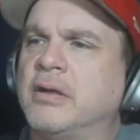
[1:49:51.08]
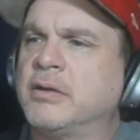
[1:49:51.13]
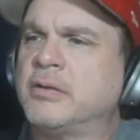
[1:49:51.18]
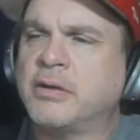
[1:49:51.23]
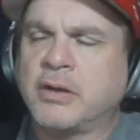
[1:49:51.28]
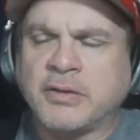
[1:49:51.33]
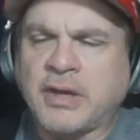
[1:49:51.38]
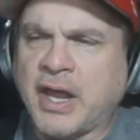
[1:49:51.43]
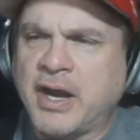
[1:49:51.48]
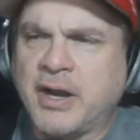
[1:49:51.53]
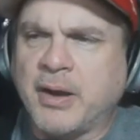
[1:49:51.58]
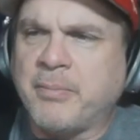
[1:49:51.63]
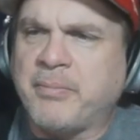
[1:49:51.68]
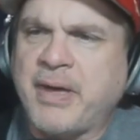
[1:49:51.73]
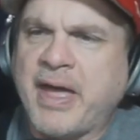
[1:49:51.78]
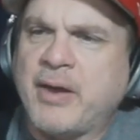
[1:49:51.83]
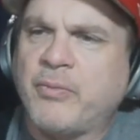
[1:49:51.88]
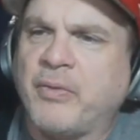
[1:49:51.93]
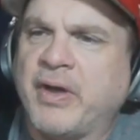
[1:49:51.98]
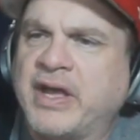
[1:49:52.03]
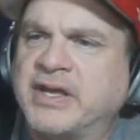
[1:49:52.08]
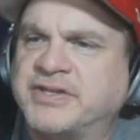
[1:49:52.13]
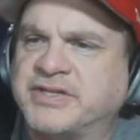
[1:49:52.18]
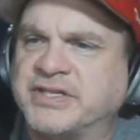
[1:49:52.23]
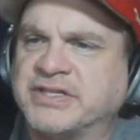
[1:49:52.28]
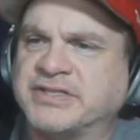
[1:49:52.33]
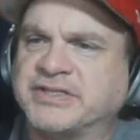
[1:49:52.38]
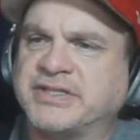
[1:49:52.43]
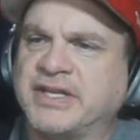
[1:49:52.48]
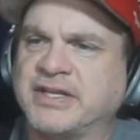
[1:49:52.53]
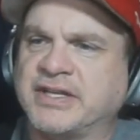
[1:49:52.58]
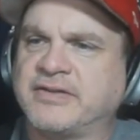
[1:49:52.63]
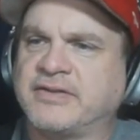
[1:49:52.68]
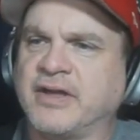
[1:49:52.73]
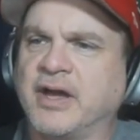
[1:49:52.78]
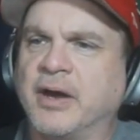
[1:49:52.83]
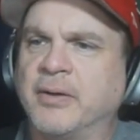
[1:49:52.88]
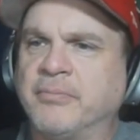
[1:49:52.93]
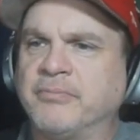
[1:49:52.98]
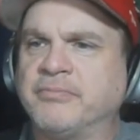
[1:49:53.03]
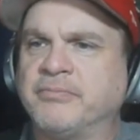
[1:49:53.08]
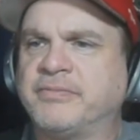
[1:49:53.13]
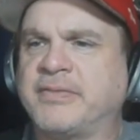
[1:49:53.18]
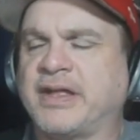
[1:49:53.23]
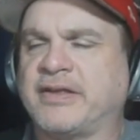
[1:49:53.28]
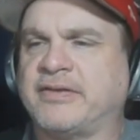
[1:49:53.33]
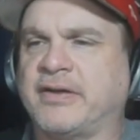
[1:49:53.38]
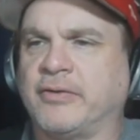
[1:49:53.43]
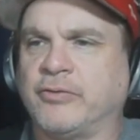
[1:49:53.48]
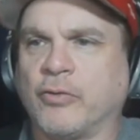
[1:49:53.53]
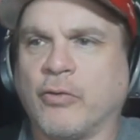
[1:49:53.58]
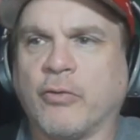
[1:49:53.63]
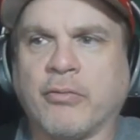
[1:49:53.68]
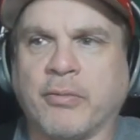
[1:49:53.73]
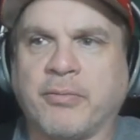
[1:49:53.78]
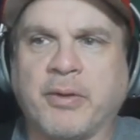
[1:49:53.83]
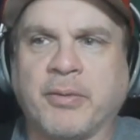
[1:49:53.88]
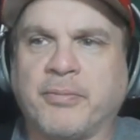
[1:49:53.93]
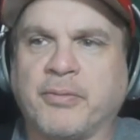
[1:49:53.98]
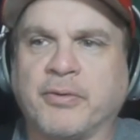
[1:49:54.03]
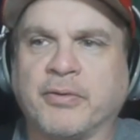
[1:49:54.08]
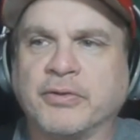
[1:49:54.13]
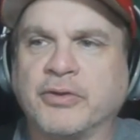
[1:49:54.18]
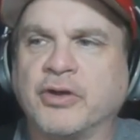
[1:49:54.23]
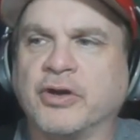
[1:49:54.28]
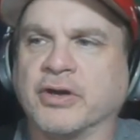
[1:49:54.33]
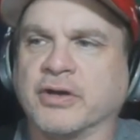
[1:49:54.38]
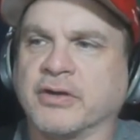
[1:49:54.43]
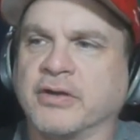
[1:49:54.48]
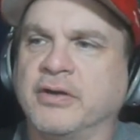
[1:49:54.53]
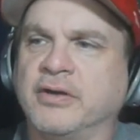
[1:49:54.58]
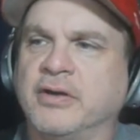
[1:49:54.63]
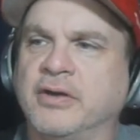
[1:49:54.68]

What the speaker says: not in a bad way. It's just that that's how normal people look.